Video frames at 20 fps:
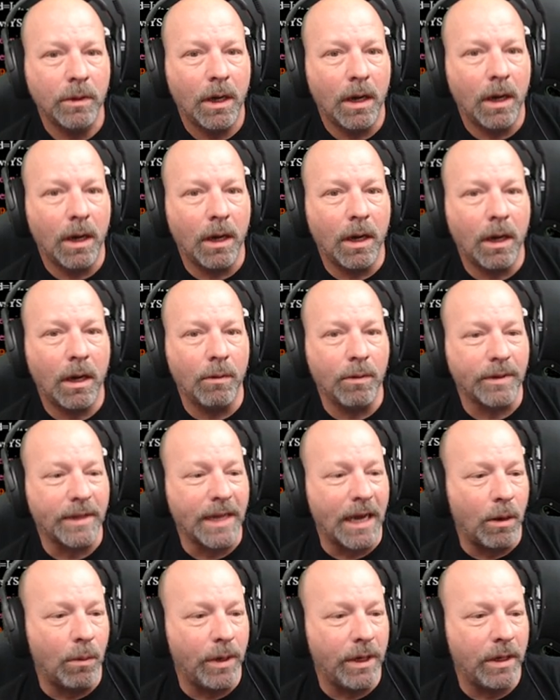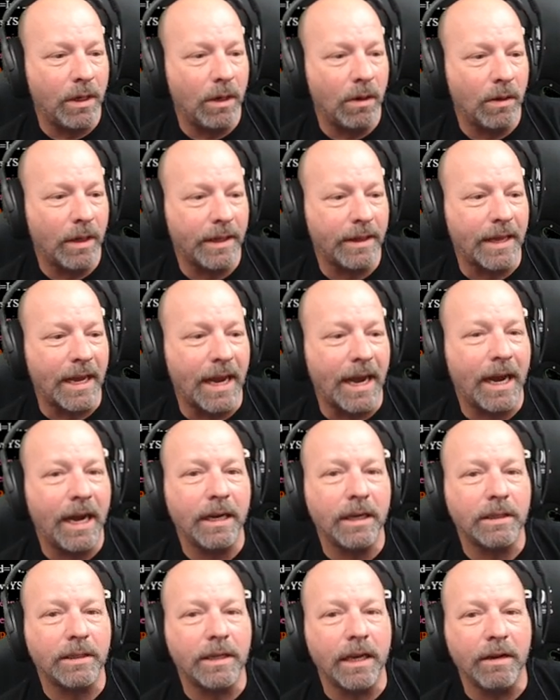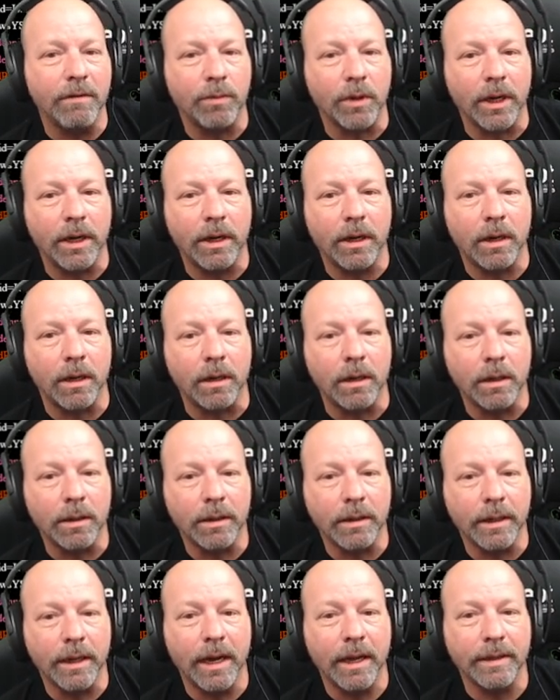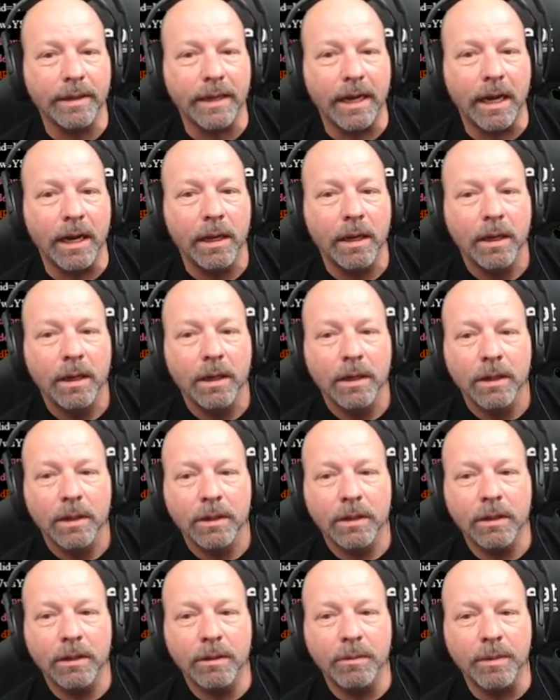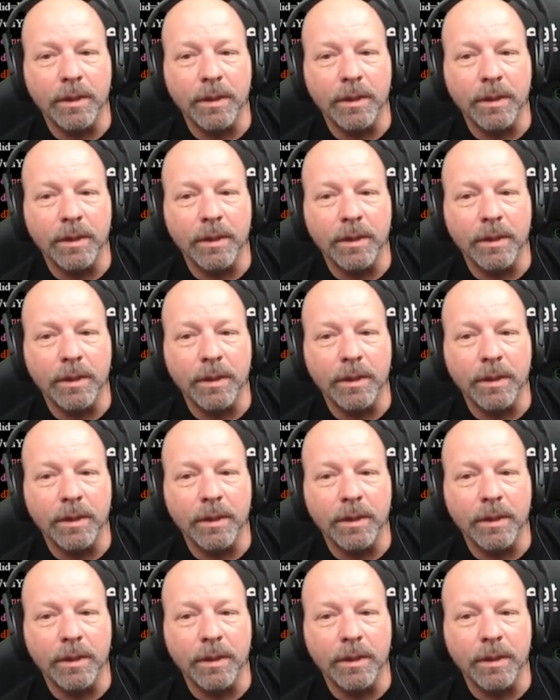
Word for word: Oh, with that window like that? Dave Blair. Yeah, that could be.